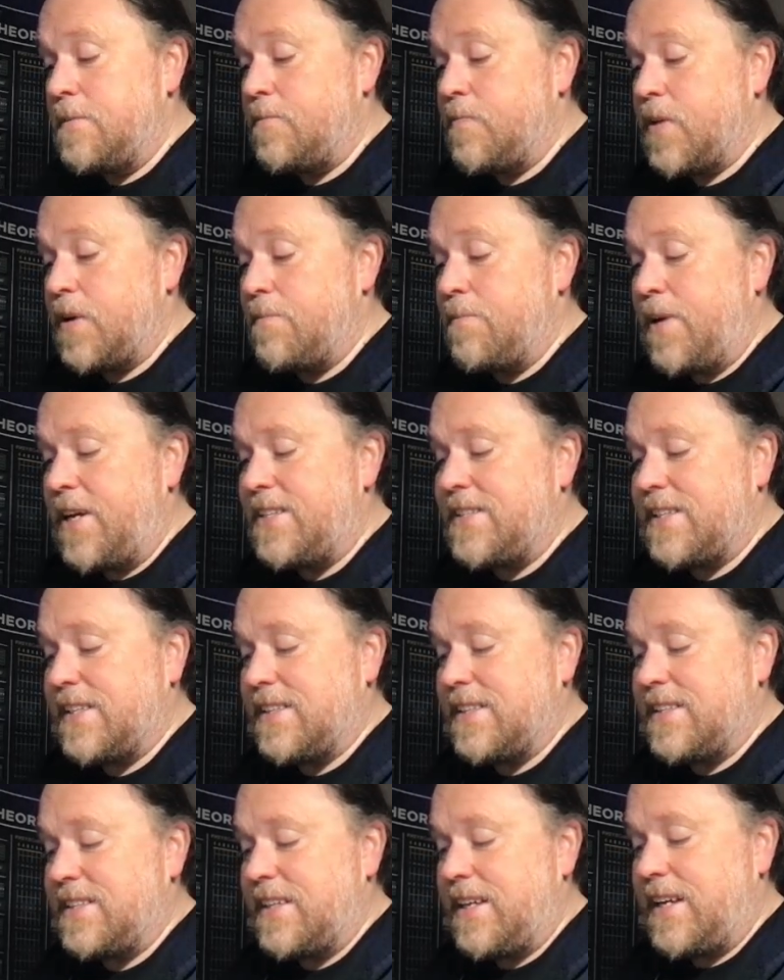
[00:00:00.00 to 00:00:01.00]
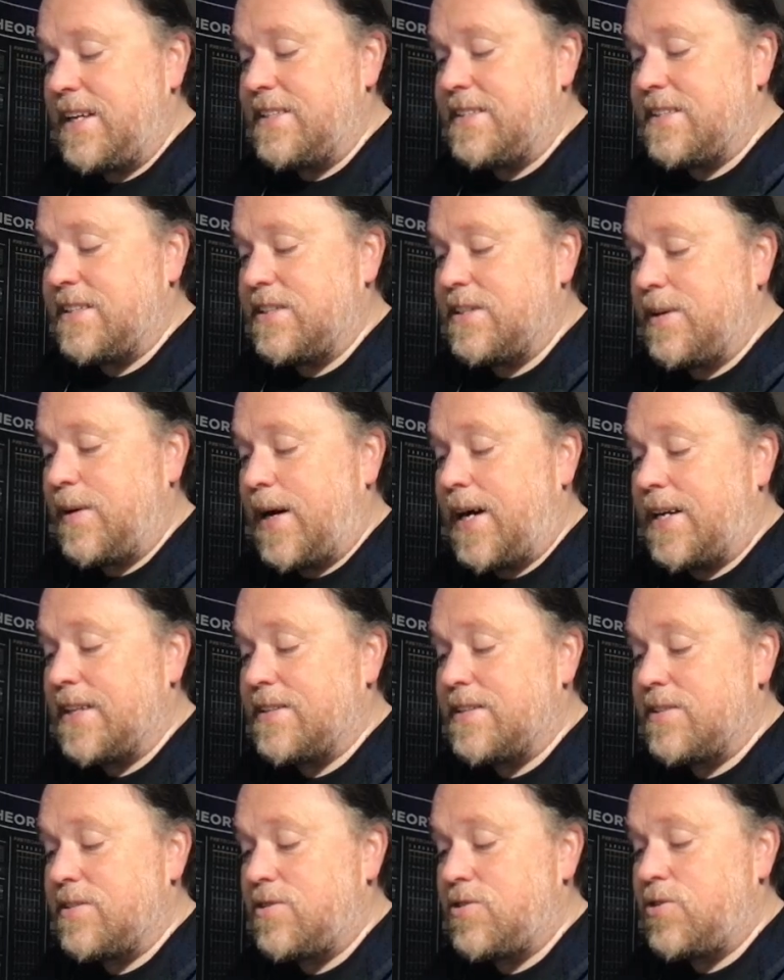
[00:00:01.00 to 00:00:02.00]
And basically, he's going to
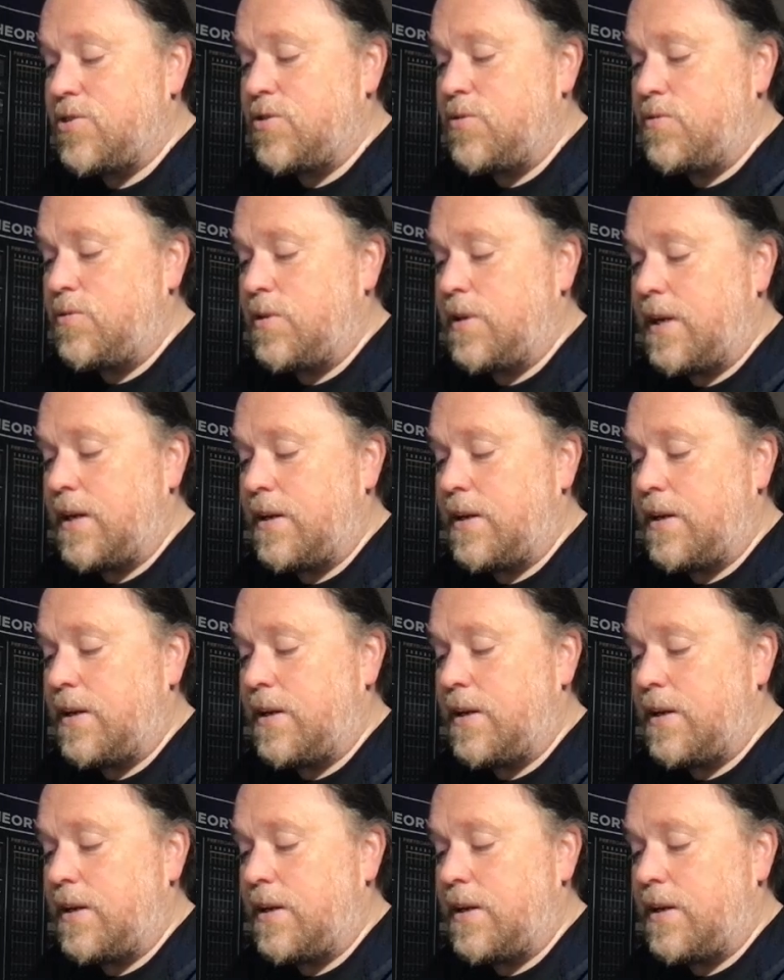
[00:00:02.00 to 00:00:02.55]
add 2